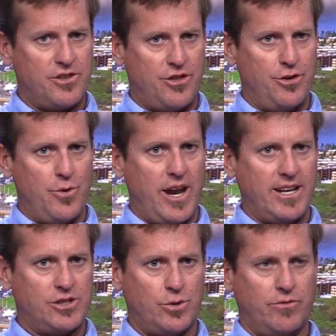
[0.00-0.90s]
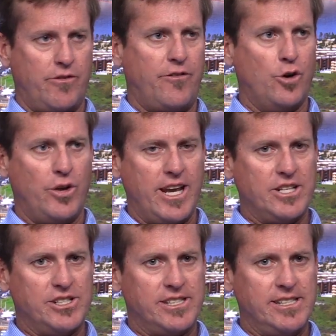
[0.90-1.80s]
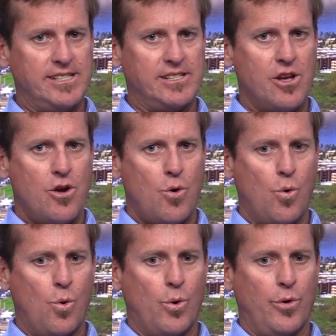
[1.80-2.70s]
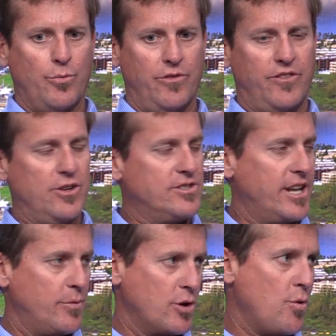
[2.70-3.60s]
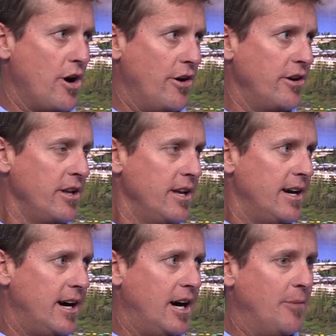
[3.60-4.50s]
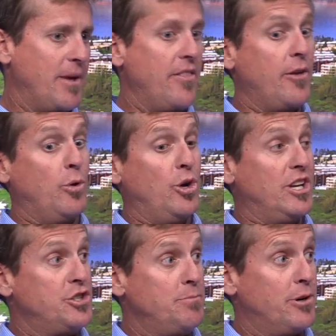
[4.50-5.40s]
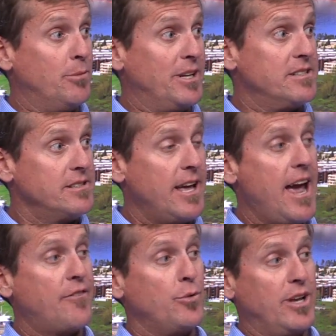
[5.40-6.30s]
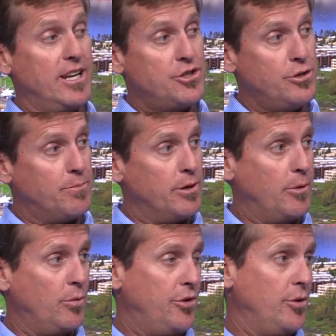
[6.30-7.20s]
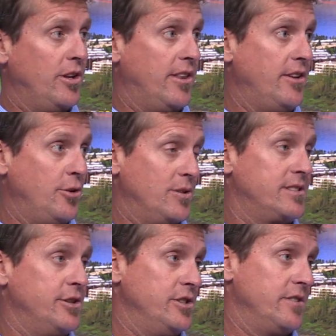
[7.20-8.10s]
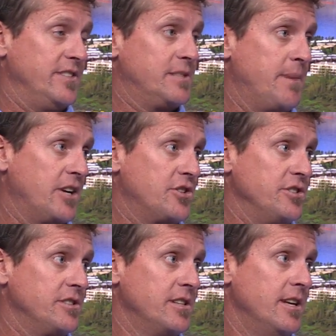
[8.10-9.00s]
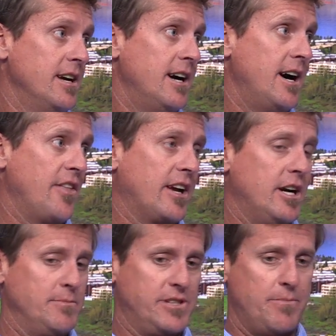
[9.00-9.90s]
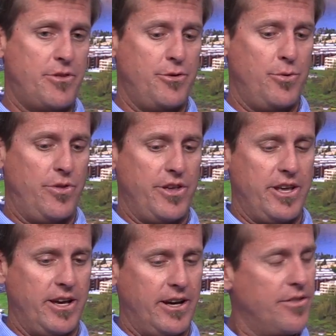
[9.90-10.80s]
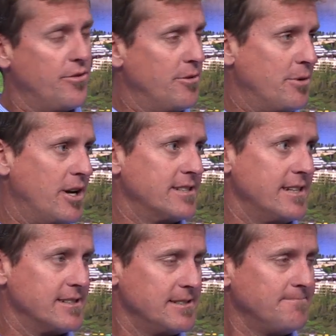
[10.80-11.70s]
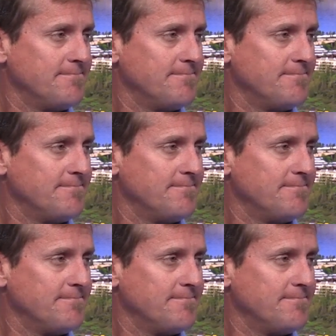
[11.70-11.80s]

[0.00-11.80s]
through any sort of referral agencies or reviews that are required, and then we'll issue permits. After we issue a permit, we'll then do a series of inspections that comes up through the process.